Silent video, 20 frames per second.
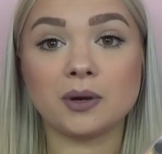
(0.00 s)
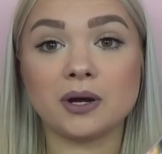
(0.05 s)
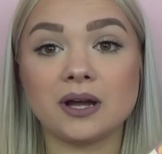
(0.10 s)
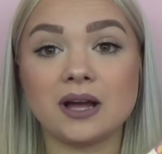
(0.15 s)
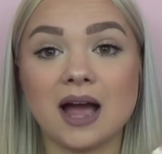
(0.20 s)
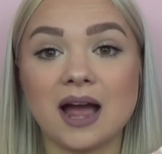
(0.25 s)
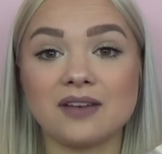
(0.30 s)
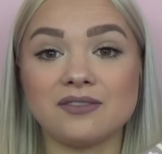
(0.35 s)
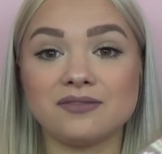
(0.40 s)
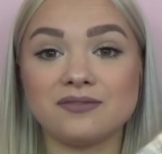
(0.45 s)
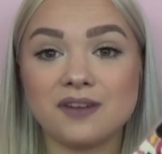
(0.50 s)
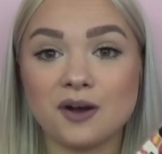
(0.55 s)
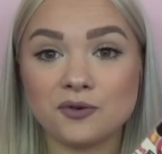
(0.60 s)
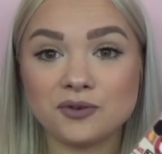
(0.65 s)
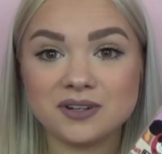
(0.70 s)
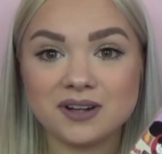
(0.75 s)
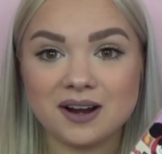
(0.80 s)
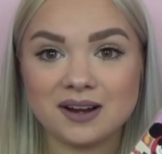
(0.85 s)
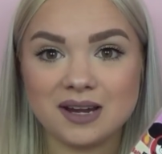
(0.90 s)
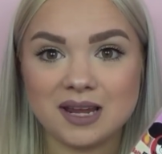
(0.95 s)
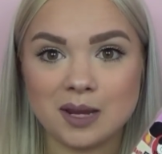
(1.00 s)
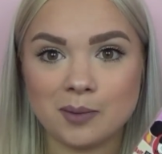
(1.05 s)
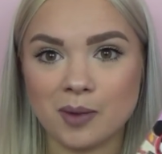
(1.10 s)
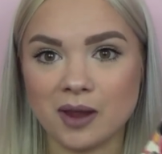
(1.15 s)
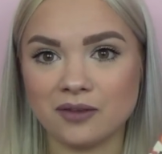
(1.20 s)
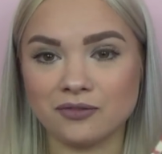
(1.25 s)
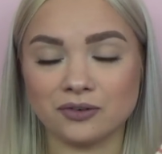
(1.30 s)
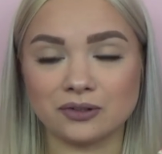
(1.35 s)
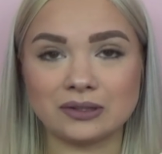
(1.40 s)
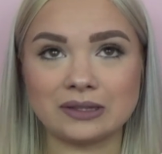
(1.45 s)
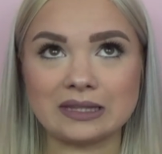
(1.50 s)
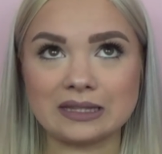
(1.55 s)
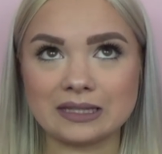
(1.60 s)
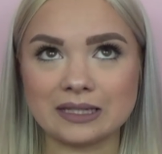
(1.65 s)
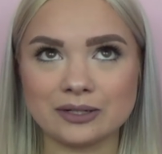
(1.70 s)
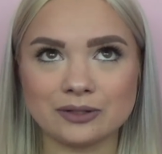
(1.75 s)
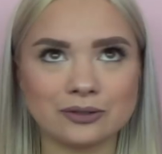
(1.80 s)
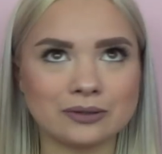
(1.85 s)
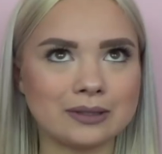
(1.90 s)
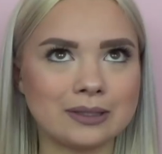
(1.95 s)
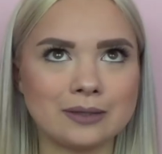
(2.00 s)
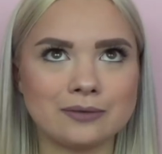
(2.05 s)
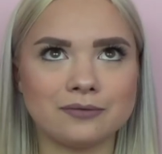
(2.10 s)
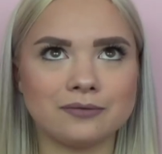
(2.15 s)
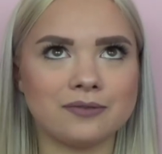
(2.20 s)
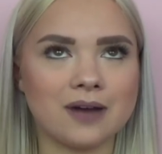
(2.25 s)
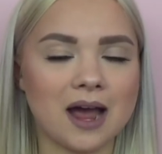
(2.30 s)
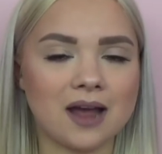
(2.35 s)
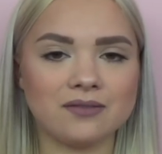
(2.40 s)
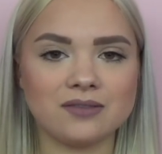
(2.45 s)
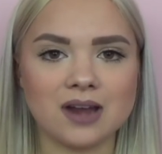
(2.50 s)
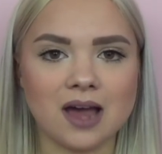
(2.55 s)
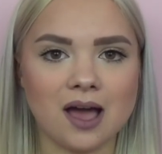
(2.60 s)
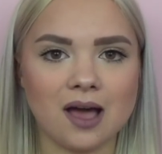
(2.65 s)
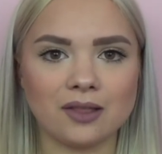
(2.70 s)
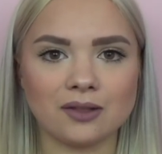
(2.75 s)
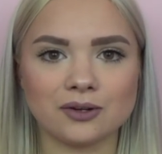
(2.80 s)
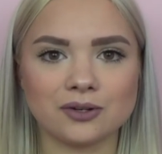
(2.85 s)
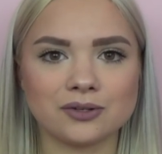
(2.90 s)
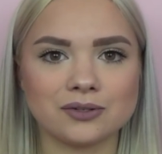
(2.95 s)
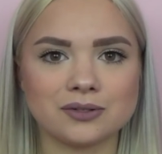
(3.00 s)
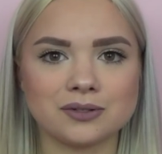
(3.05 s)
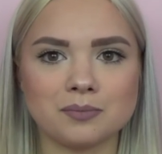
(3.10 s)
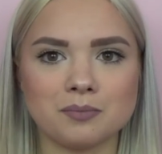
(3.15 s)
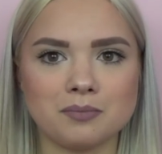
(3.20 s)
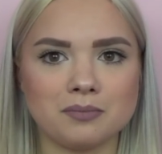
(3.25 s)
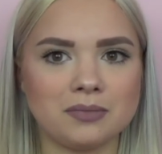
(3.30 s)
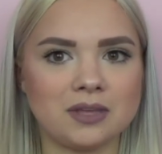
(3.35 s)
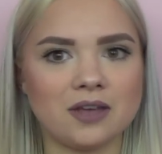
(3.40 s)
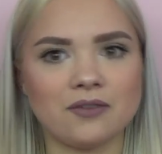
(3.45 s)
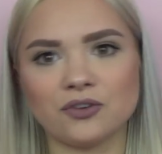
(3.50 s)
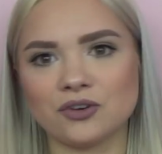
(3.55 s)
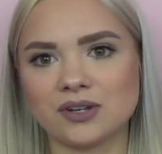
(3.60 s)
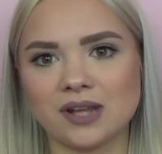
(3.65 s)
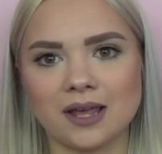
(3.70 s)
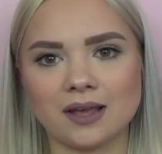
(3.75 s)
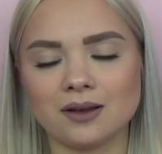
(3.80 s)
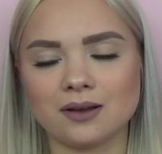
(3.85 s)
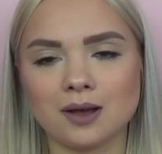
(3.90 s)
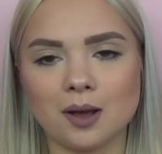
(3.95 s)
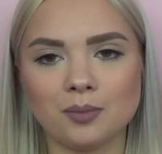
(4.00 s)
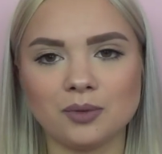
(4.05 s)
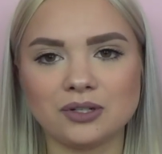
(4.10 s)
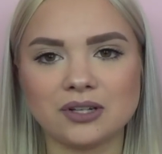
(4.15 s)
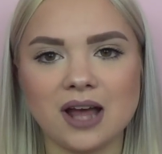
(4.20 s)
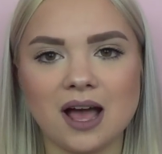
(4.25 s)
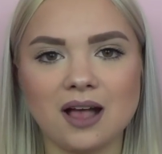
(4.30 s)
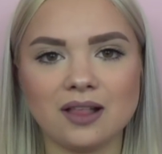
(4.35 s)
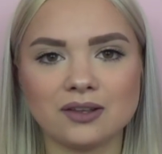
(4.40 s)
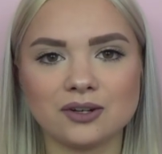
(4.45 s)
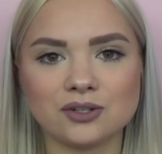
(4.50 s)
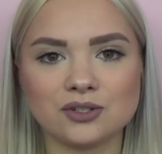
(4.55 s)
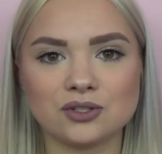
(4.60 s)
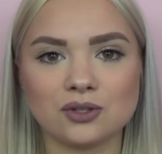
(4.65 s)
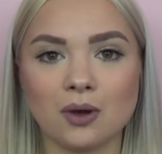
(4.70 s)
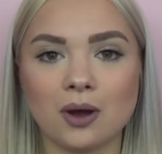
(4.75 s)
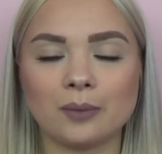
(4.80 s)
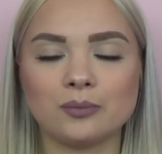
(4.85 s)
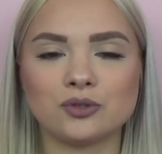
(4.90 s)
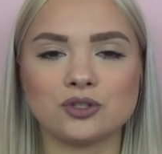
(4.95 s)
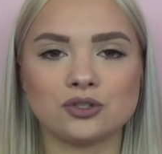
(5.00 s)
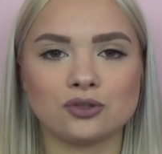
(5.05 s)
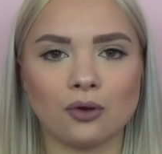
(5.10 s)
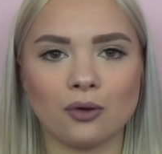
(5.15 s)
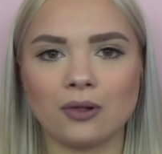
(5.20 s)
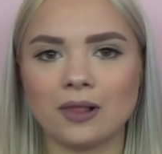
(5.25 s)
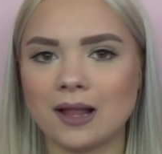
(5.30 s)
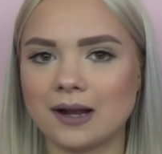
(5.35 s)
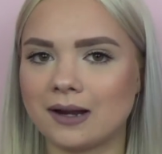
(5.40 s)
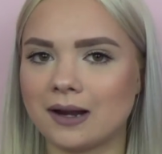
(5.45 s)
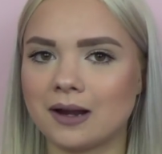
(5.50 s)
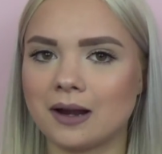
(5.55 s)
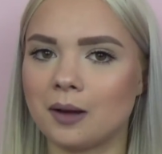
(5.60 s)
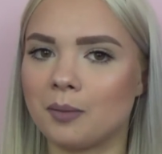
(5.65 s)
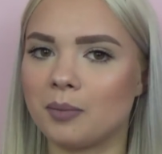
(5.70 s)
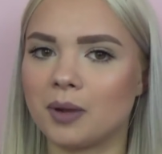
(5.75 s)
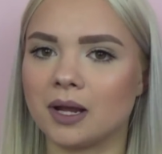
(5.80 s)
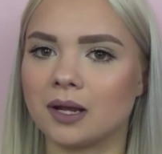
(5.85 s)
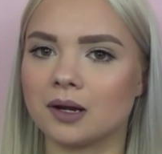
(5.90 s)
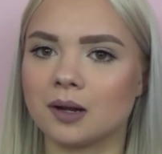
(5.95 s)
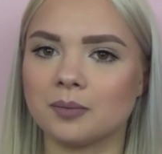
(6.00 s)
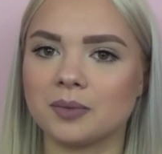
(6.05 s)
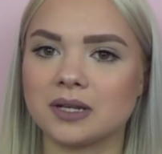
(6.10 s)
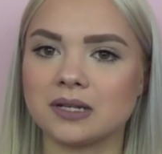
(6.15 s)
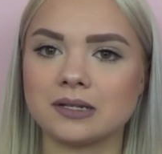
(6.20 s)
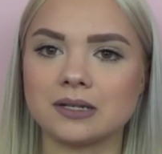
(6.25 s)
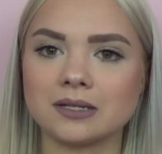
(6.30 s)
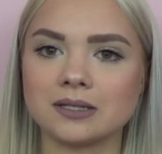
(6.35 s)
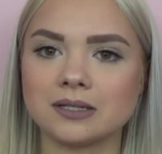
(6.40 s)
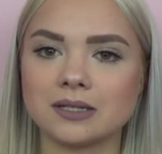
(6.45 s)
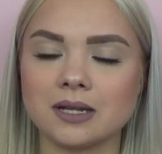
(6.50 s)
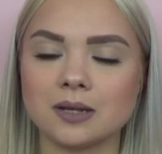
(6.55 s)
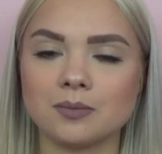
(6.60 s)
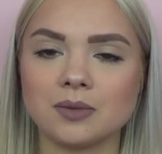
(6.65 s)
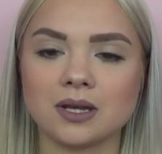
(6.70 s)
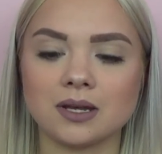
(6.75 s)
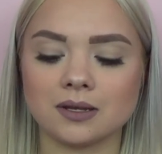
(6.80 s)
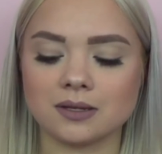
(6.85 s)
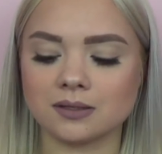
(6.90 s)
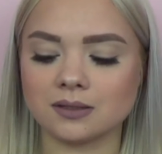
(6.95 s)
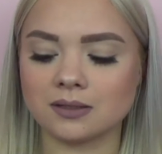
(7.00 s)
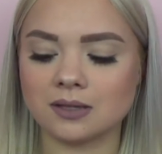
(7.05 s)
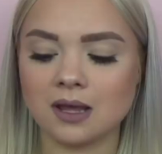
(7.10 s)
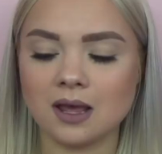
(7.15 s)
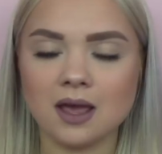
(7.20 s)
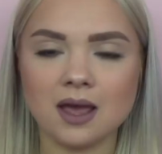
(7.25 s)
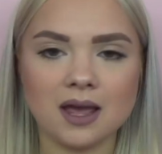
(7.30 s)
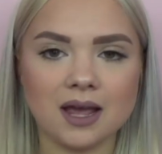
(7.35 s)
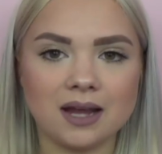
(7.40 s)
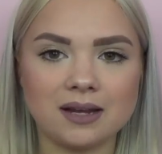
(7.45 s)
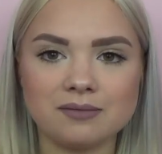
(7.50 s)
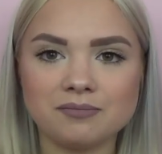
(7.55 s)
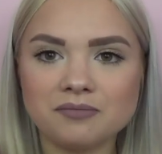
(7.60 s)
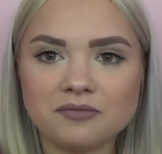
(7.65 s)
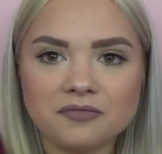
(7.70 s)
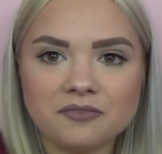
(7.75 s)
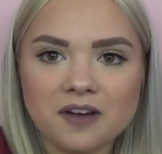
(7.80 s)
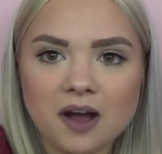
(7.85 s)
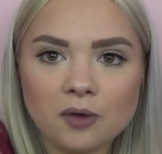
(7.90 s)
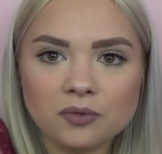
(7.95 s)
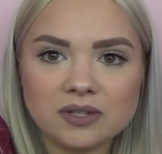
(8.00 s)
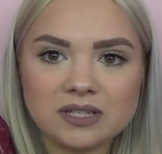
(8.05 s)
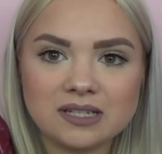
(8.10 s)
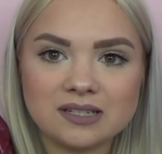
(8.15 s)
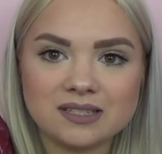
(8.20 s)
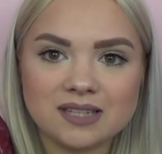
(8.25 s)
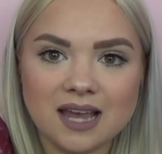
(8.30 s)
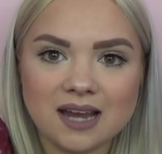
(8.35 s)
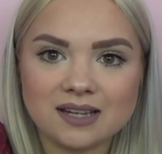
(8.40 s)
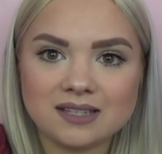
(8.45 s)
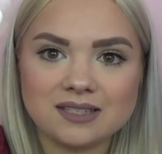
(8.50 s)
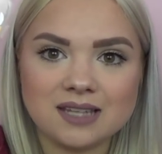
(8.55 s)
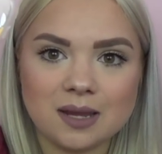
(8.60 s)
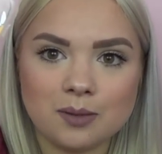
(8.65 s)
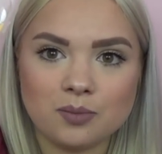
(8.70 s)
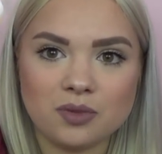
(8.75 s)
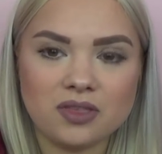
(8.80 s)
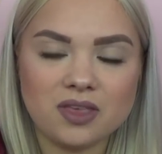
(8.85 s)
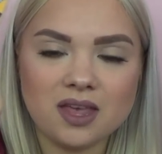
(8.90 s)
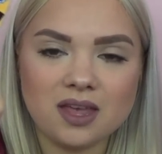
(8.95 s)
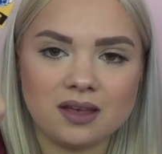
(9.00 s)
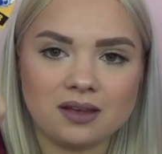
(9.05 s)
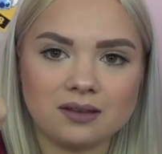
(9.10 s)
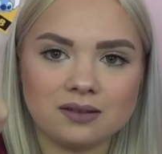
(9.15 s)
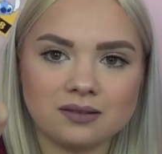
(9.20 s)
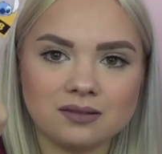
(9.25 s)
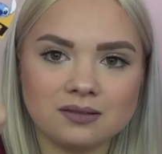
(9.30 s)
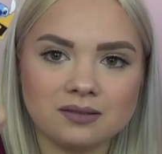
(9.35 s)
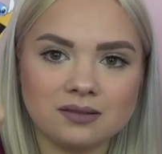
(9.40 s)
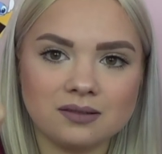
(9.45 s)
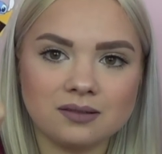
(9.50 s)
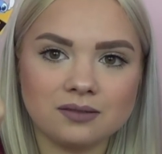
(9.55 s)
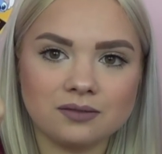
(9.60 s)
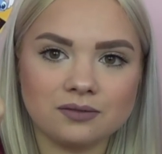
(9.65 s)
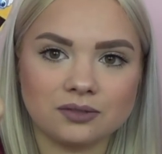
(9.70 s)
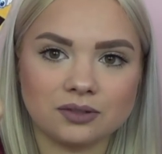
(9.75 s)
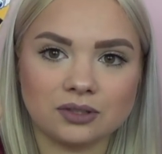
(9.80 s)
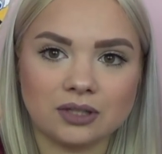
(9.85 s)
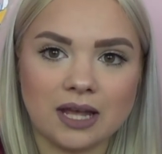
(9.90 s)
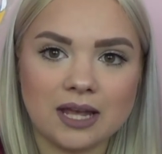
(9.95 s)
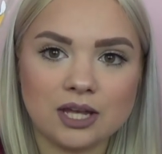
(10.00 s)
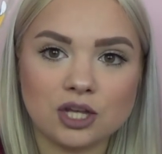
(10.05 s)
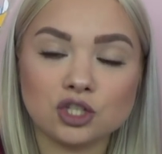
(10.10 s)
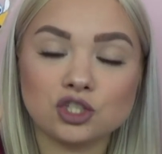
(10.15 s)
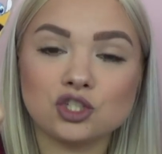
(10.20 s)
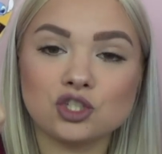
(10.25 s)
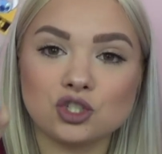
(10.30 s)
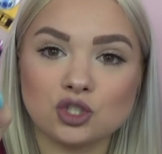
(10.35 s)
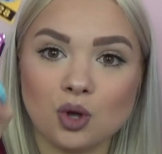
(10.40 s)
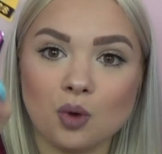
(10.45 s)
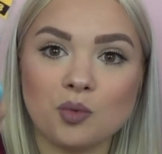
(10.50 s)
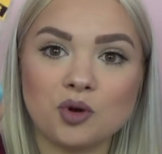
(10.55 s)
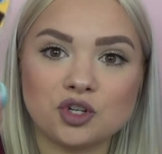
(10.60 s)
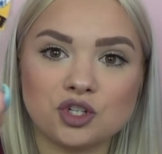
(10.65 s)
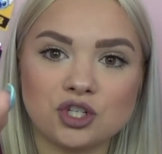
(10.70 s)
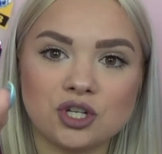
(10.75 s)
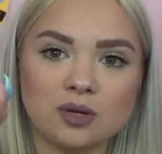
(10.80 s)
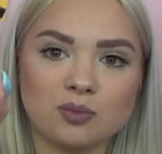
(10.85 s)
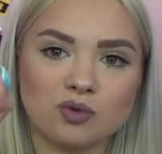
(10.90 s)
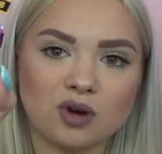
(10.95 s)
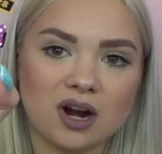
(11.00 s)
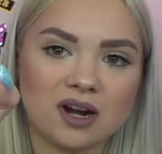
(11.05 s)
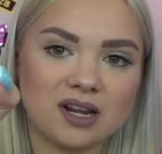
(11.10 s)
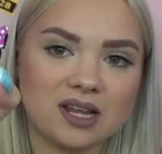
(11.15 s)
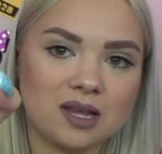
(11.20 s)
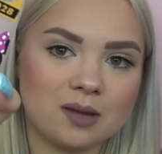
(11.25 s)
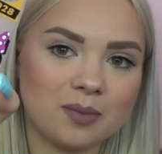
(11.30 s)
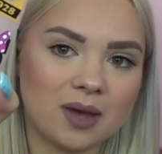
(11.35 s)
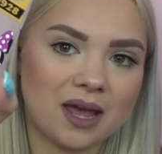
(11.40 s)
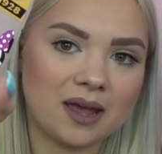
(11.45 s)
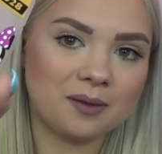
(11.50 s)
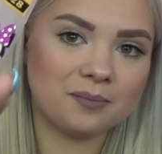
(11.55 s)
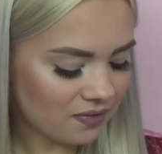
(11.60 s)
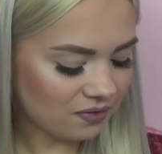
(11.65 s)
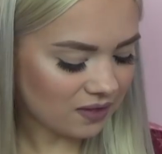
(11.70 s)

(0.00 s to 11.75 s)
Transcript: But I found it on eBay for literally $5, give or take a couple dollars. So I'm so glad I didn't pick it up at Disney, because I found the exact same thing for like so much cheaper on eBay.